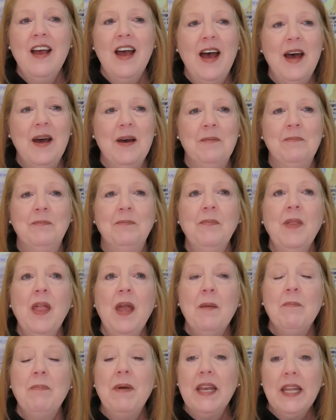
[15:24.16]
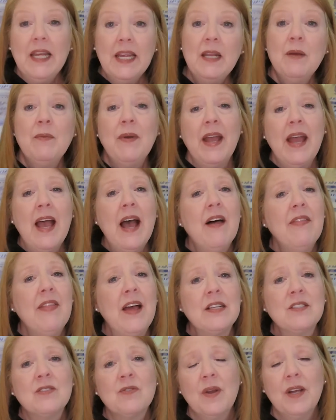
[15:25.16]
But anyway, how
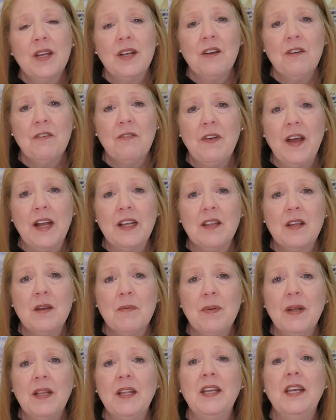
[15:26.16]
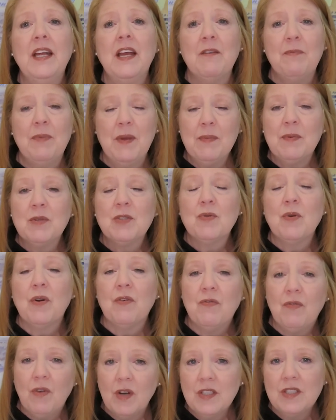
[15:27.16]
that's going to affect the ability of people to
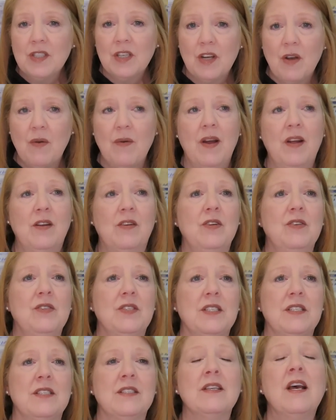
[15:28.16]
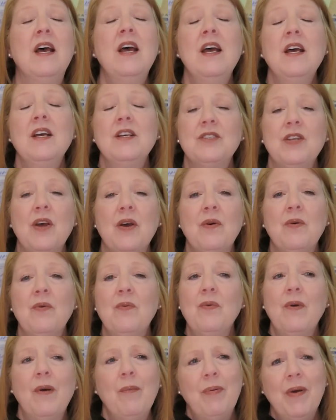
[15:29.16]
afford to go on cruises.
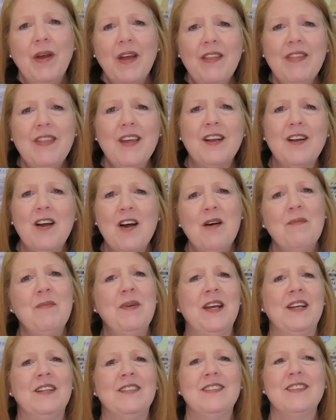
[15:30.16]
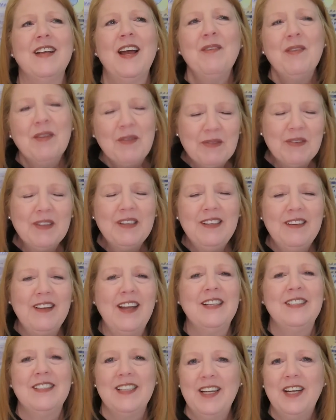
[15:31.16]
So put in the comments, I would really
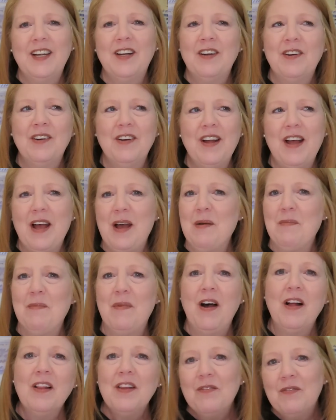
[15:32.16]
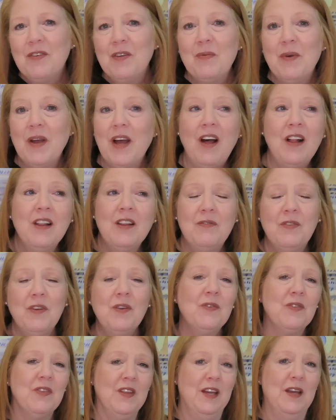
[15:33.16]
like to hear what all of
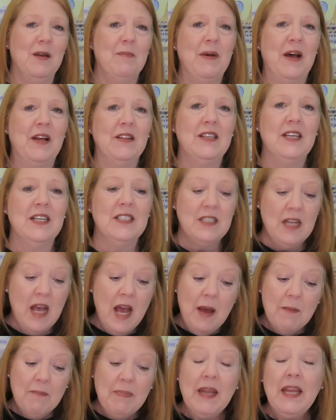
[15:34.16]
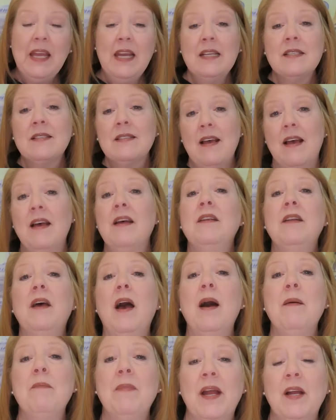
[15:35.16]
you think about this. But he said,
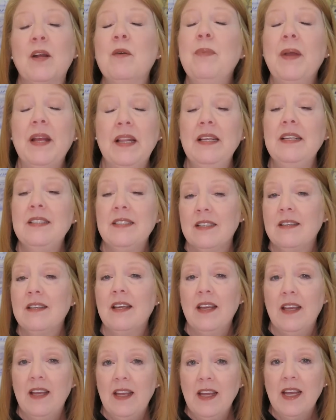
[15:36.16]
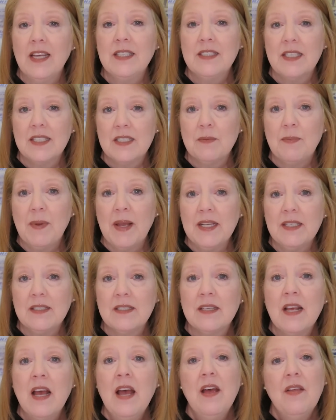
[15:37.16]
Michael Bailey did, that he
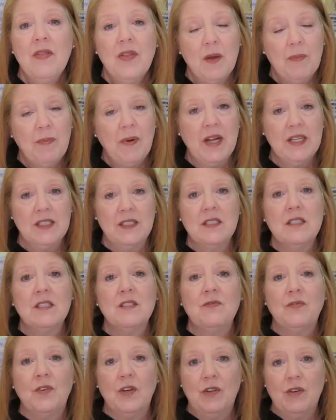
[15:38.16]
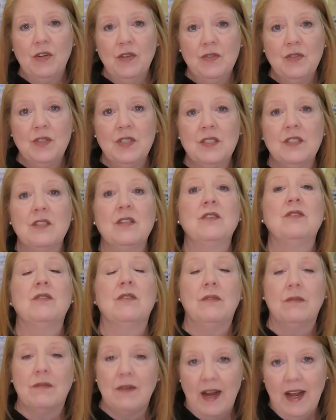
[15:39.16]
anticipates the prices for cruises
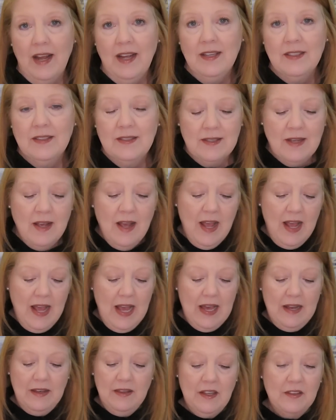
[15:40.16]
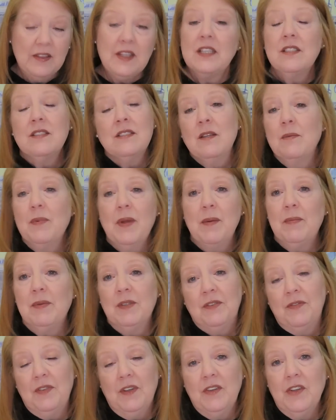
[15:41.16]
to rise, and that they'll still be
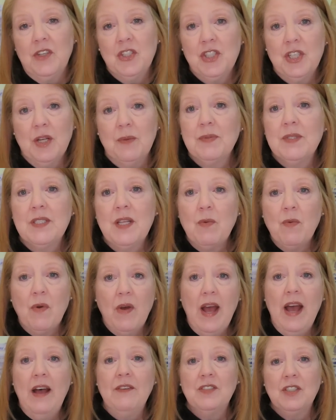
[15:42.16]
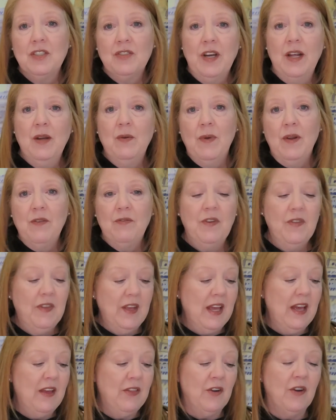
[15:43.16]
able to fill their ships. They won't have to trade one for
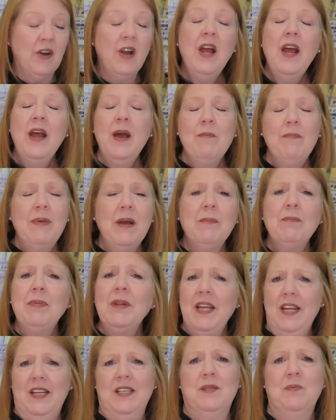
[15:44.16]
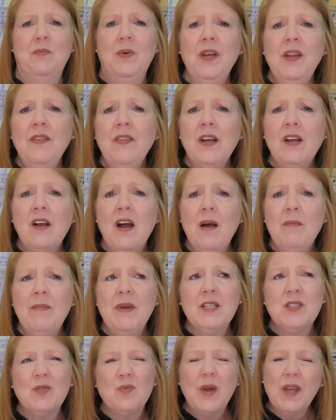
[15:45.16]
the other. But please put in the
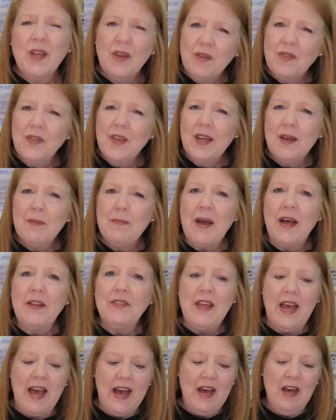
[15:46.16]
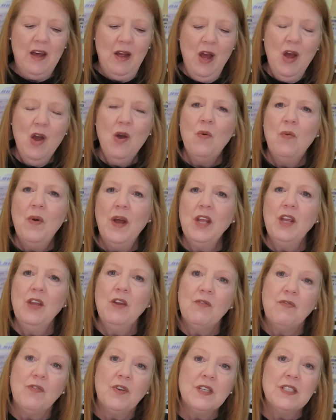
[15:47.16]
comments what you think about that, what
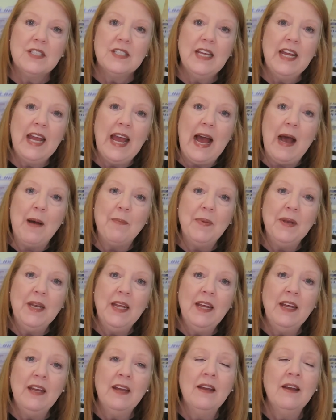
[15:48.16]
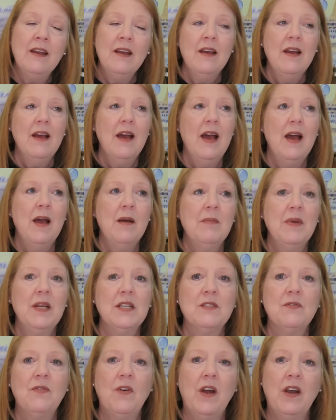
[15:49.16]
you foresee happening
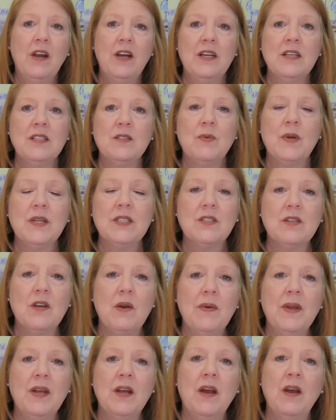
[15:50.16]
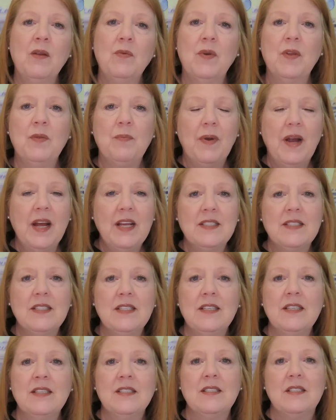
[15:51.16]
as far as what's going on with prices,
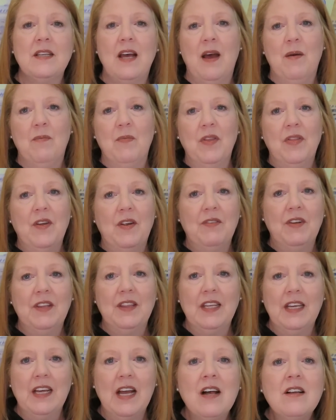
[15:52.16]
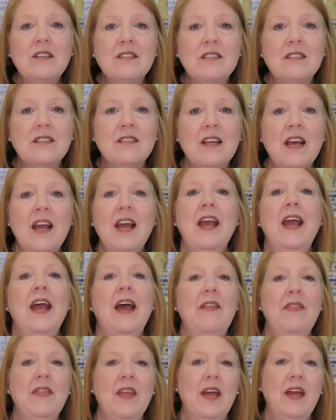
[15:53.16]
with everything else,
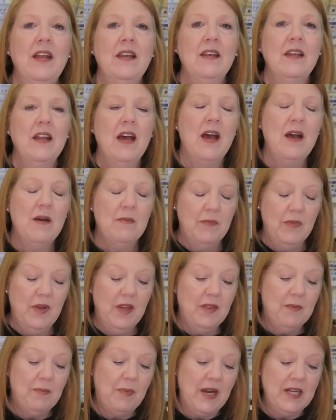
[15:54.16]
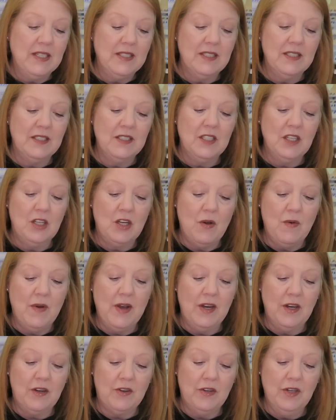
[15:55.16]
and then with prices to go
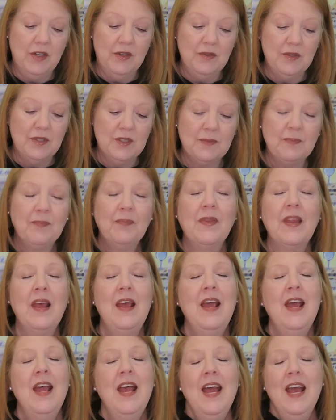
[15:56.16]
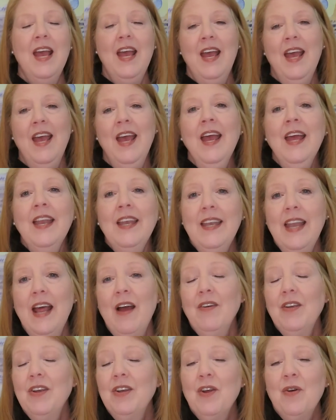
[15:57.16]
on a cruise.
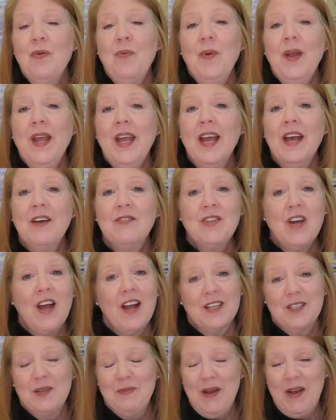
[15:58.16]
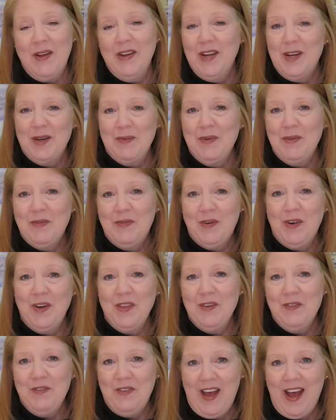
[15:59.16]
Now, we have talked about here
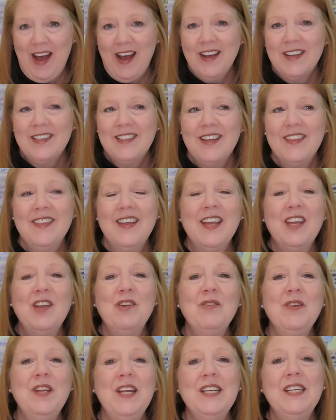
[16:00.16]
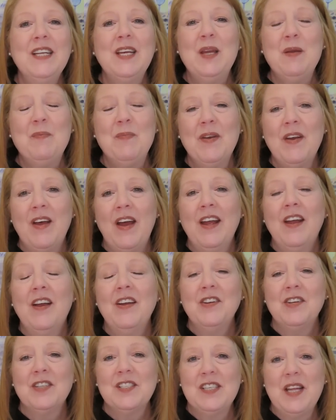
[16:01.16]
before the fact that you need to keep an eye
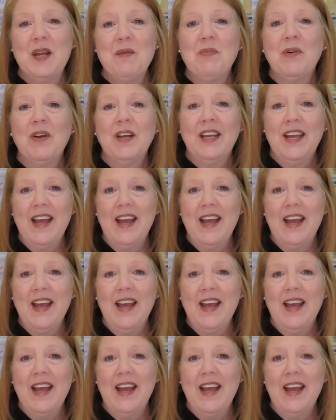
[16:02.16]
on your state board